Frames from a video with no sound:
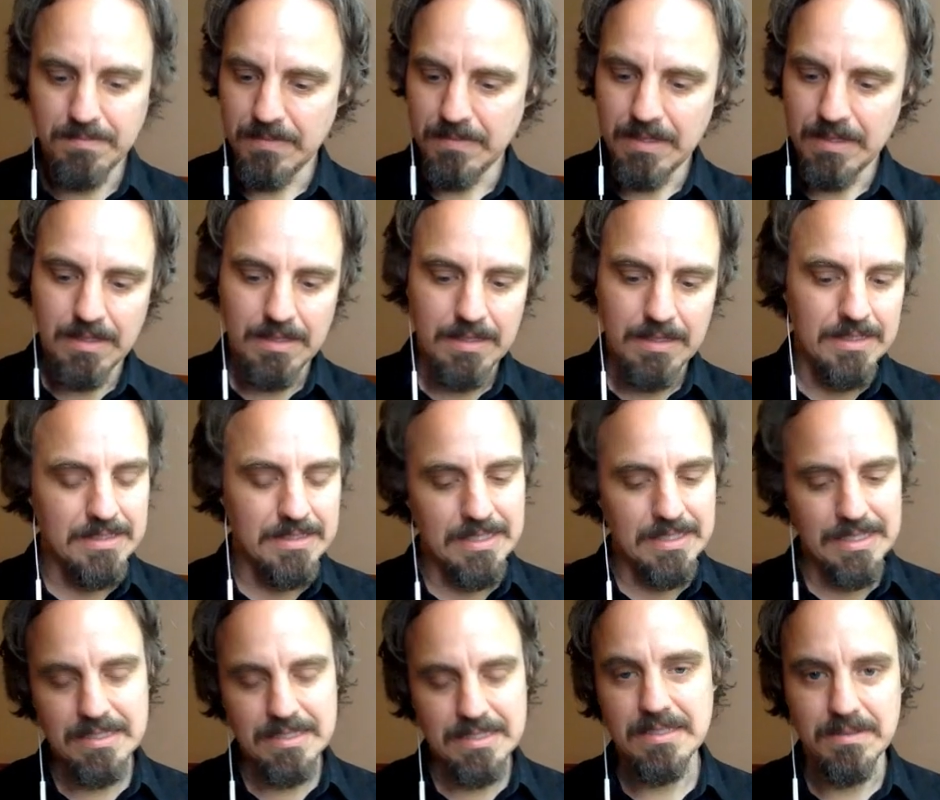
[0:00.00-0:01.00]

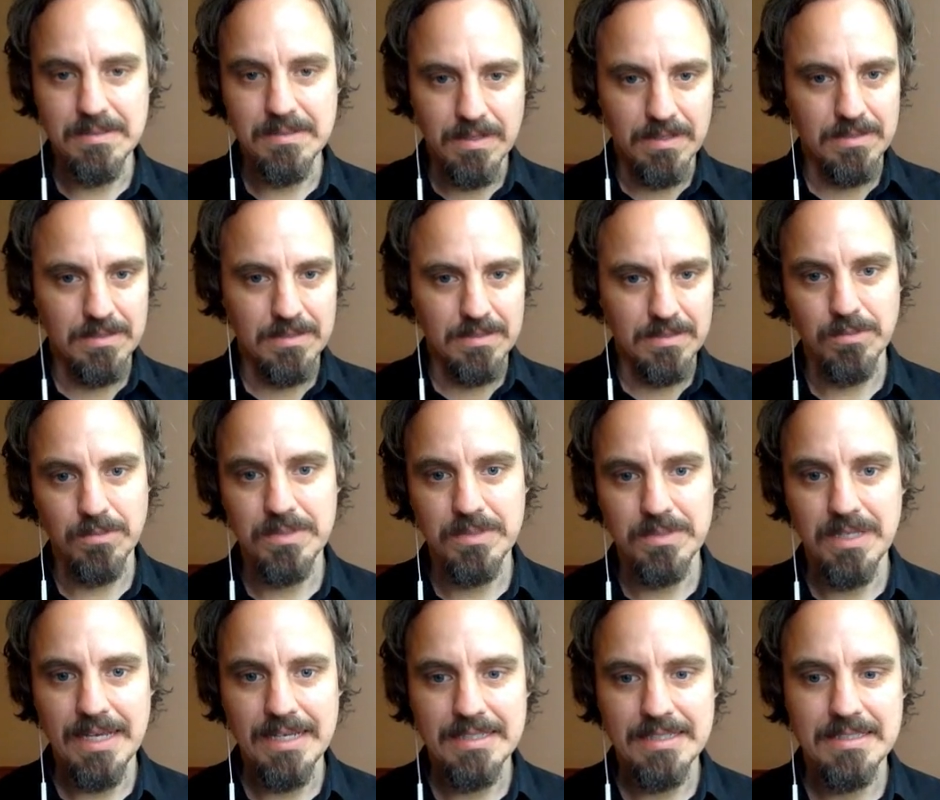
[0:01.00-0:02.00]
sees some
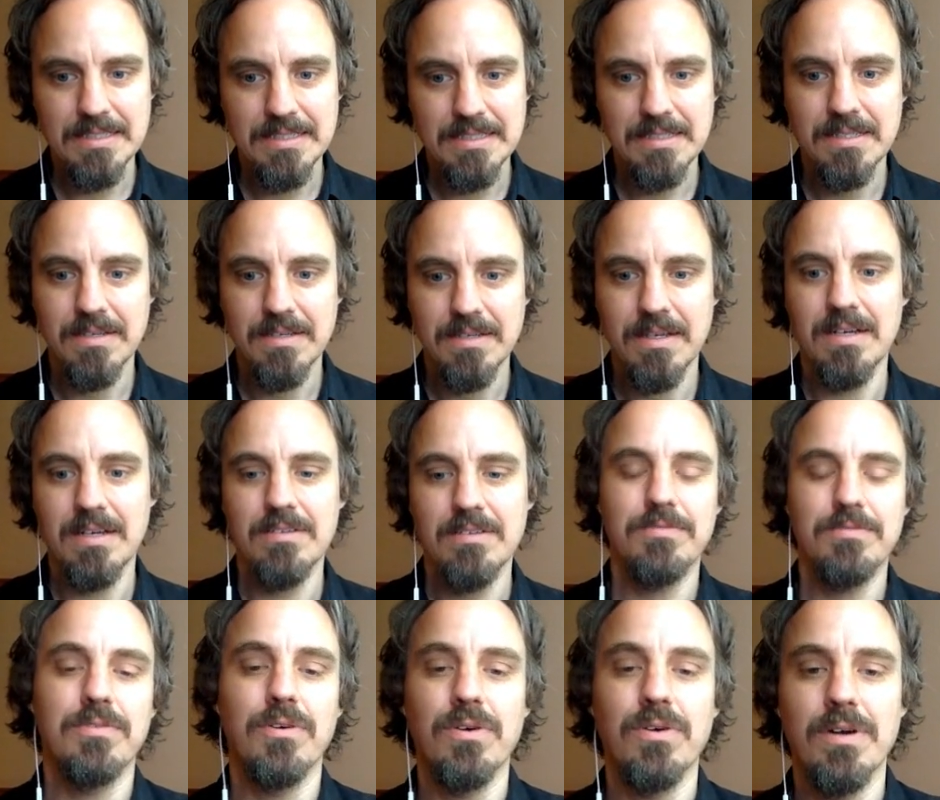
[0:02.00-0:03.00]
text
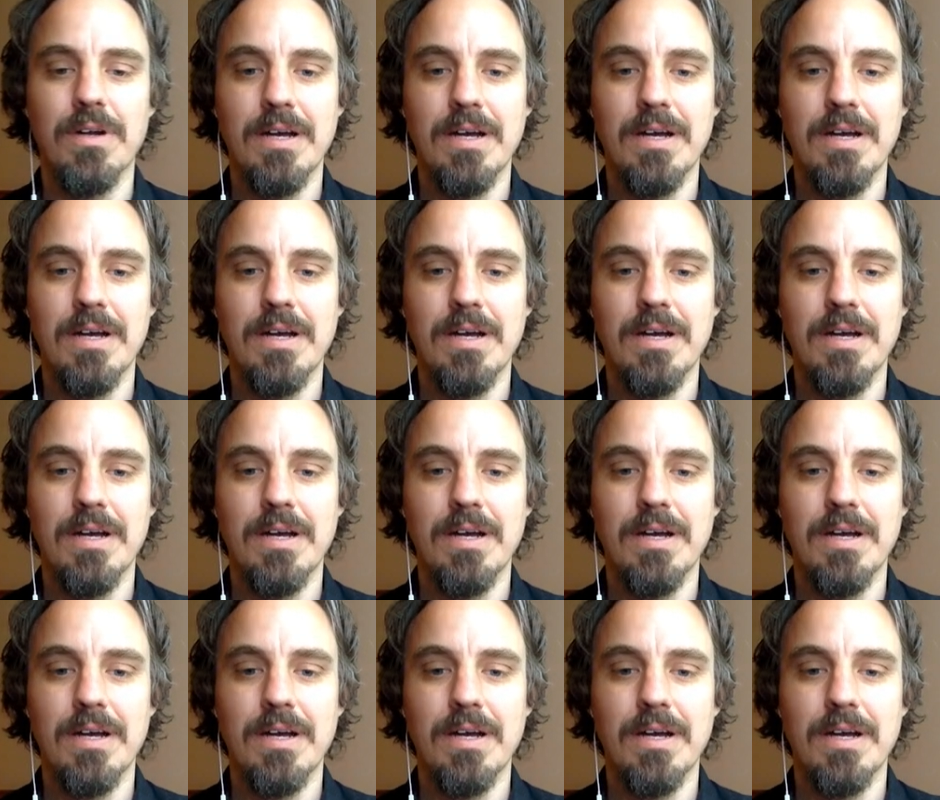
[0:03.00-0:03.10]
for